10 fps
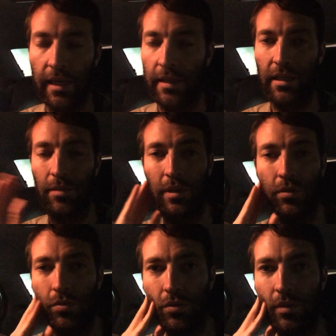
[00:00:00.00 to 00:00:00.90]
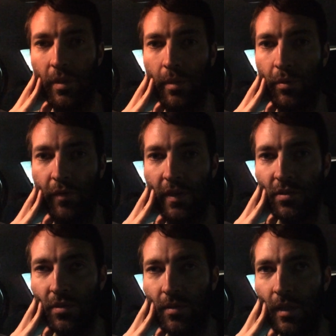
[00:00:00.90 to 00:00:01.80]
I think it'd be cool to be a
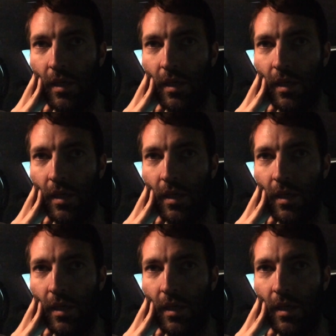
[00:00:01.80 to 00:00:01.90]
professor.